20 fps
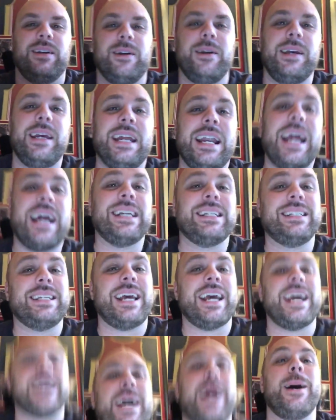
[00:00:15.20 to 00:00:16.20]
and I
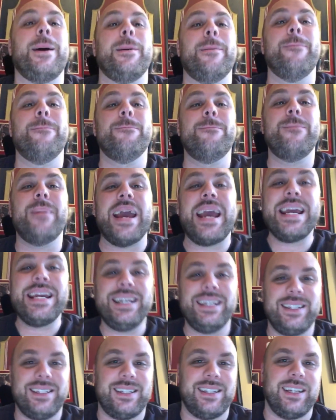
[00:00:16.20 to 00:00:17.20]
say
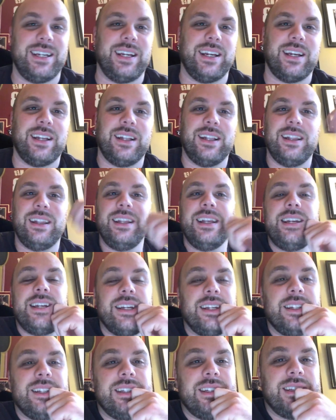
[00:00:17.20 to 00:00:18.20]
amazing
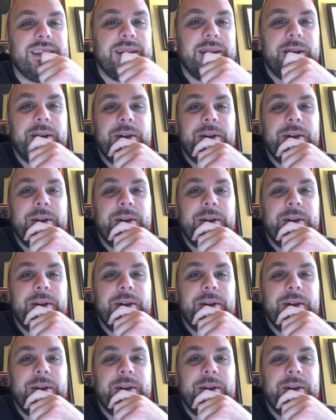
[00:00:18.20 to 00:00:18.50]
leads.